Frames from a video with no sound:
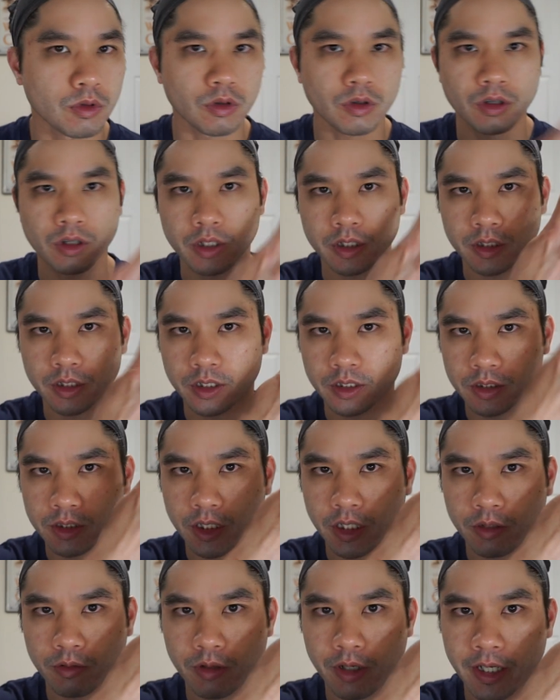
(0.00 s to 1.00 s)
Click this
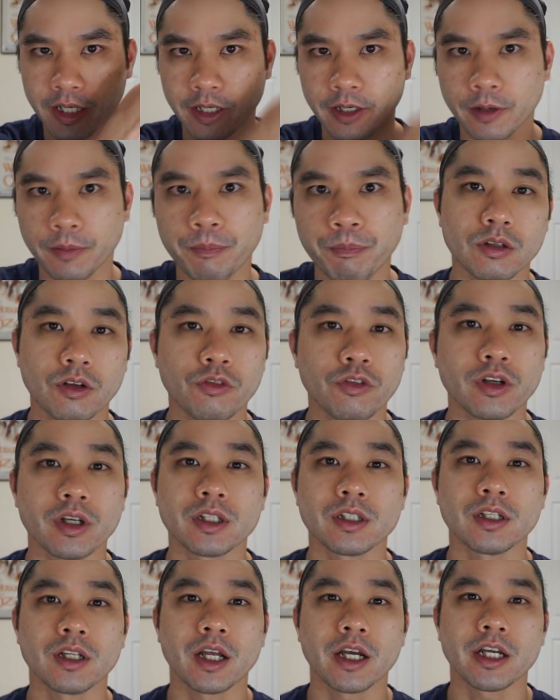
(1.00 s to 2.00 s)
thing right here. Don't
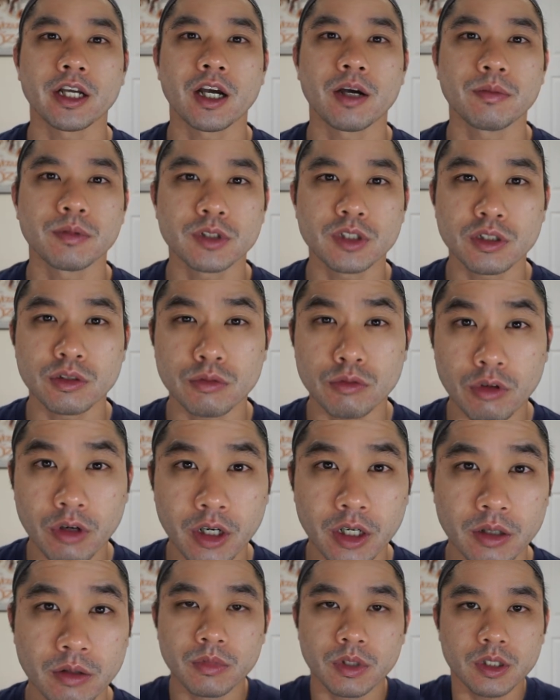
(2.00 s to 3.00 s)
forget to like, comment,
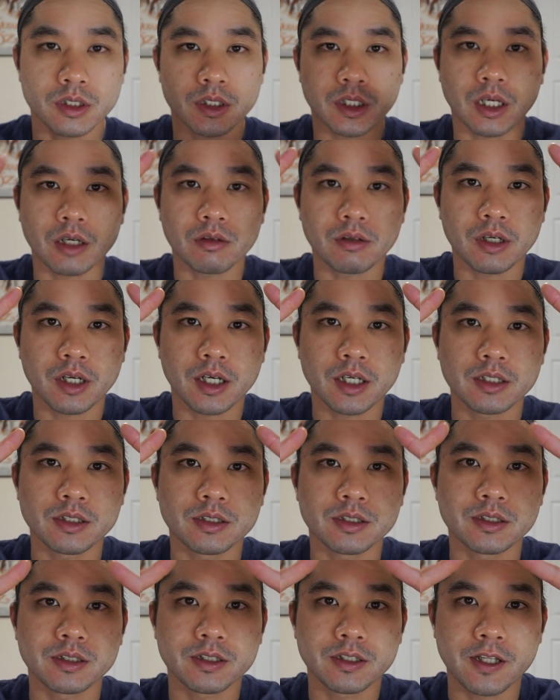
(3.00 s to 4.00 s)
subscribe. Peace out,
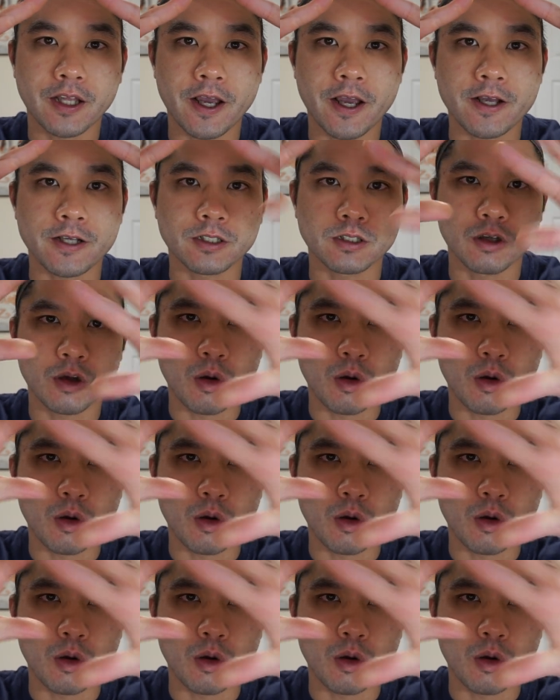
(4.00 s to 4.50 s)
guys. Thanks.